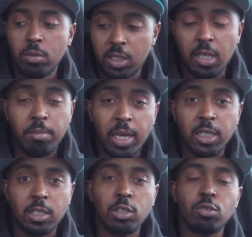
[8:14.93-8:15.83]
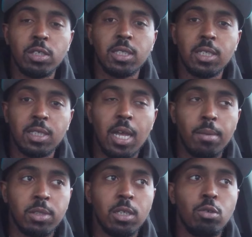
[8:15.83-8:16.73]
she mentioned Tristan
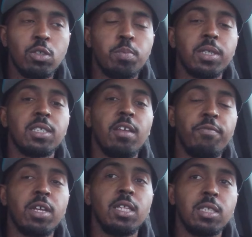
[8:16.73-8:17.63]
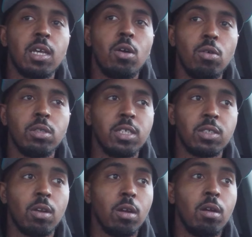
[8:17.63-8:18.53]
Thompson, who specifically told
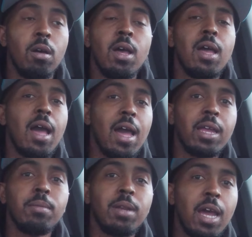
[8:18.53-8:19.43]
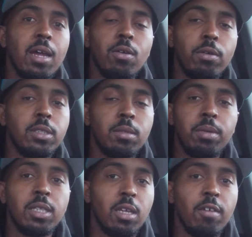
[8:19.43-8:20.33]
this girl, I am not going to
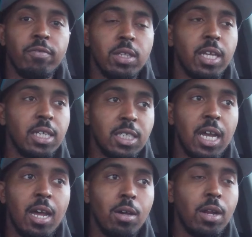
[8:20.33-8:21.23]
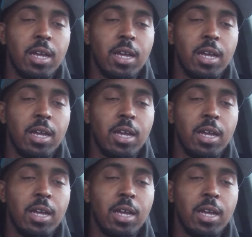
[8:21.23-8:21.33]
be there for that child.